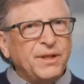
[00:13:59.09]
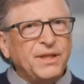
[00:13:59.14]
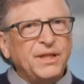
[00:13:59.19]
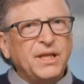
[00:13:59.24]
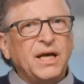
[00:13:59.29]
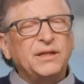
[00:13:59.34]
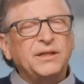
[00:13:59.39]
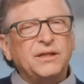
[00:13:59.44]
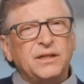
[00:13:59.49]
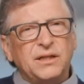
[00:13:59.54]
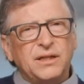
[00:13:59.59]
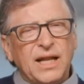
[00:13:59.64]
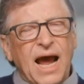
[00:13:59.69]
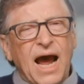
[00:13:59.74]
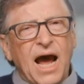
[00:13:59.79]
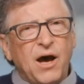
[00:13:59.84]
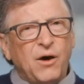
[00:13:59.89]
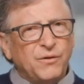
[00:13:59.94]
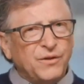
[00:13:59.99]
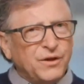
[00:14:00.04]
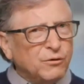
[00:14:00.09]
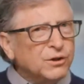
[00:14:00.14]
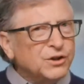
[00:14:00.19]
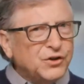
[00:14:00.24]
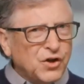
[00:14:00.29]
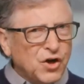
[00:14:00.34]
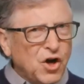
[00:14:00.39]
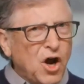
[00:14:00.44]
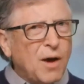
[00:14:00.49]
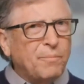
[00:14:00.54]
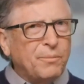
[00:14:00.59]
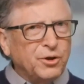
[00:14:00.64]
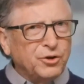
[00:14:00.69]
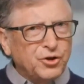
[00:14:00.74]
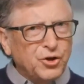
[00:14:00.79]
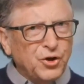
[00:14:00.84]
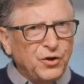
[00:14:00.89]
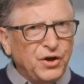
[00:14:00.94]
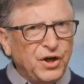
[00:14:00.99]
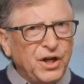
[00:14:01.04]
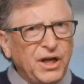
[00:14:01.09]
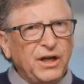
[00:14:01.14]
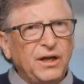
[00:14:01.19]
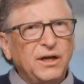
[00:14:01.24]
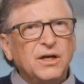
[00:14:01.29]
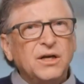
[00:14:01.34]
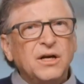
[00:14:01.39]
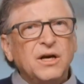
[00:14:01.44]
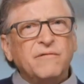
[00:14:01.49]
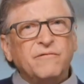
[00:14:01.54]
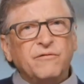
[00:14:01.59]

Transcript: And that now there is an opportunity